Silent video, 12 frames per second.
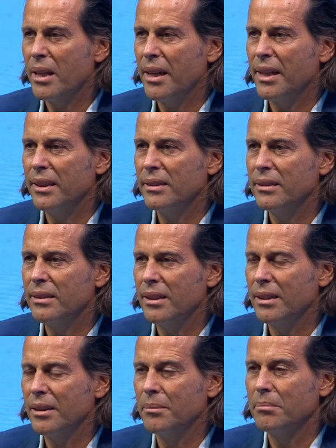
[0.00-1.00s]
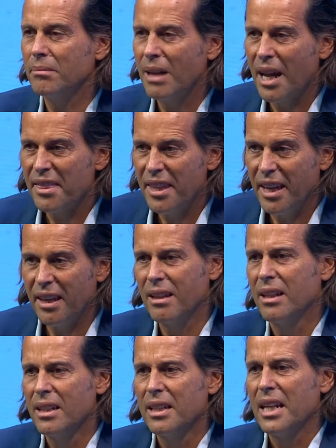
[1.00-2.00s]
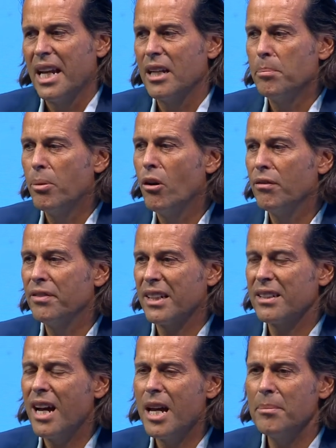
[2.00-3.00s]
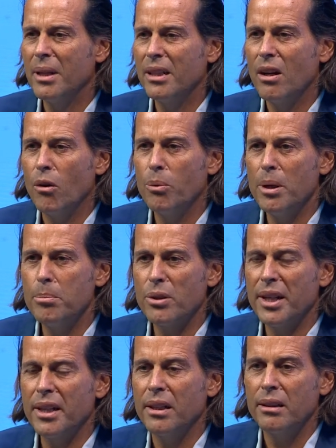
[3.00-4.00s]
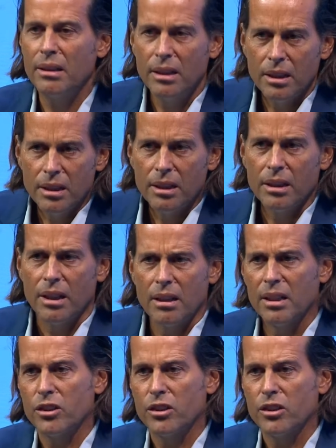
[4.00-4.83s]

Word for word: And um, I think in the perfect timing now, we bring a